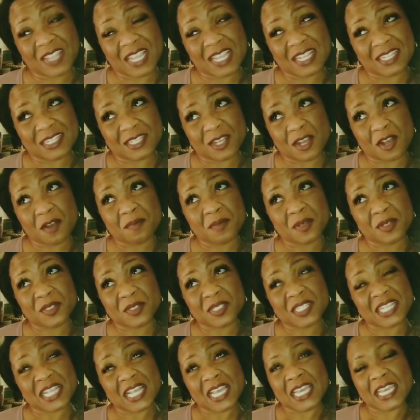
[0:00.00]
it's
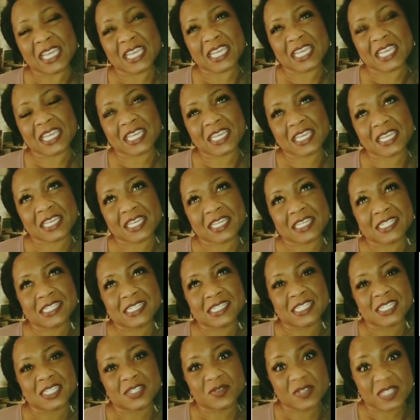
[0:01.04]
almost like
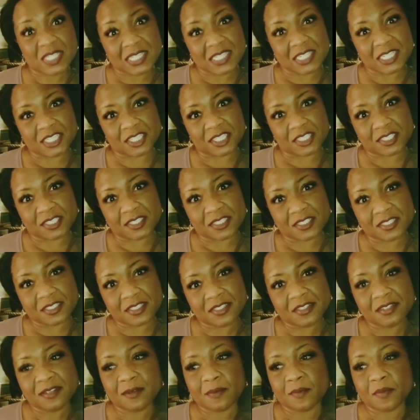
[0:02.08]
religion,
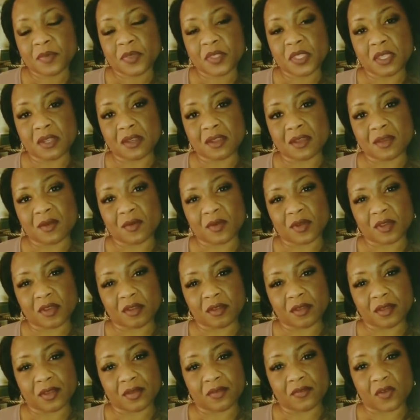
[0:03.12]
where you
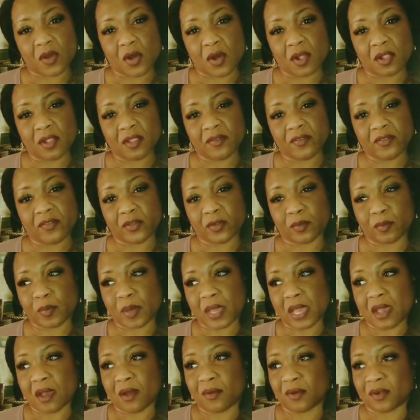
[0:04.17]
give all of your
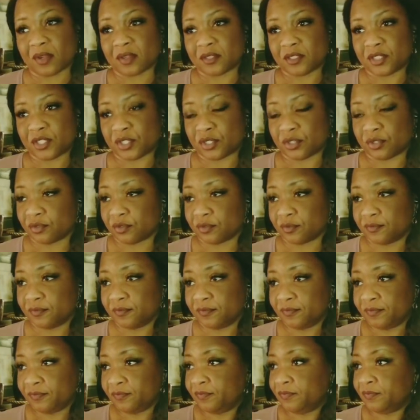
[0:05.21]
power to
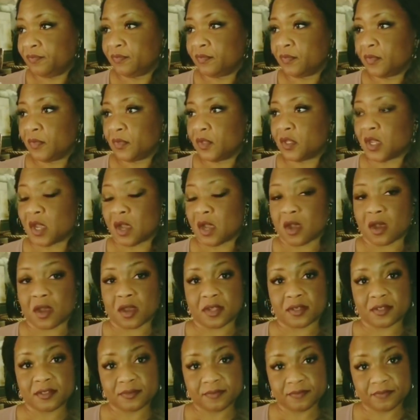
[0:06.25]

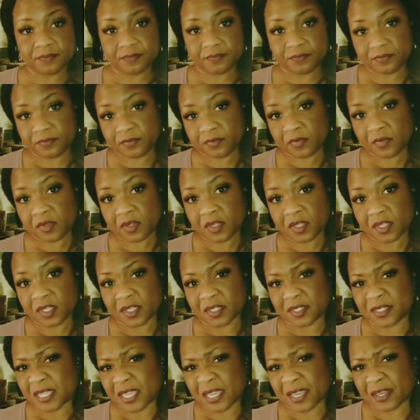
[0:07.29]
God.
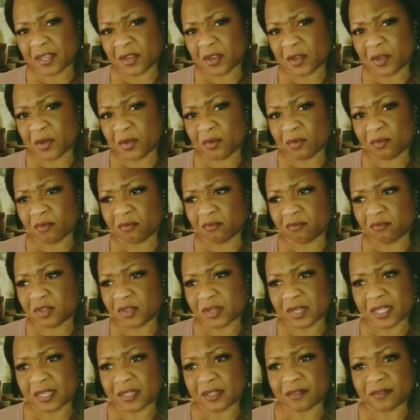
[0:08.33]
You take no
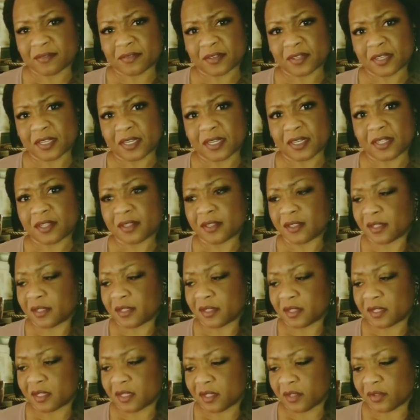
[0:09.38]
credit for
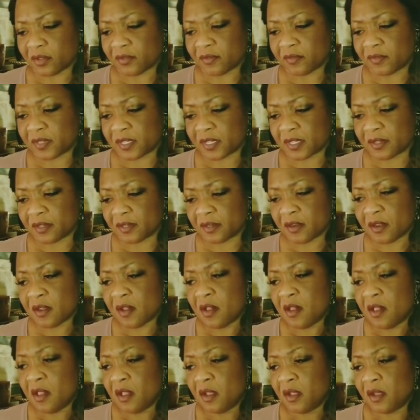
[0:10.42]
anything that you've done
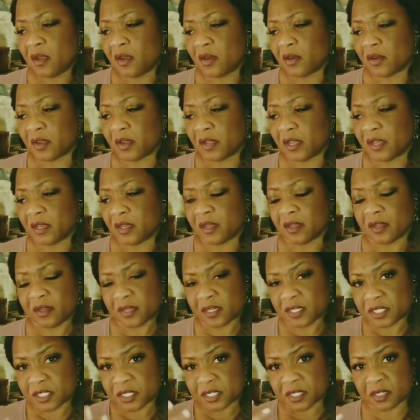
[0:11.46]
or any
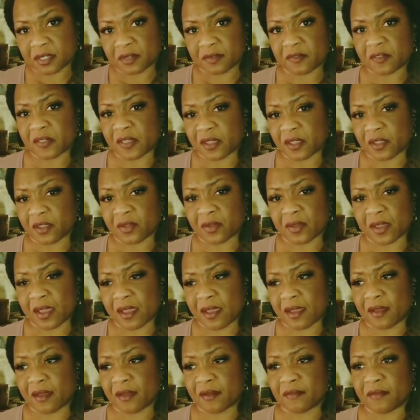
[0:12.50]
initiative that you
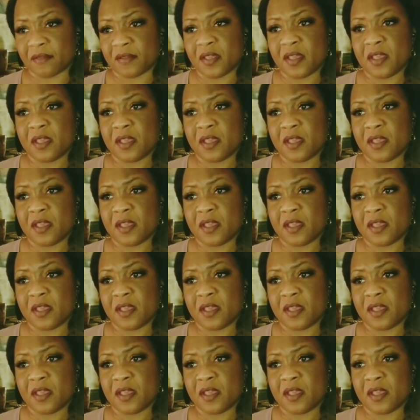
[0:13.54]
have.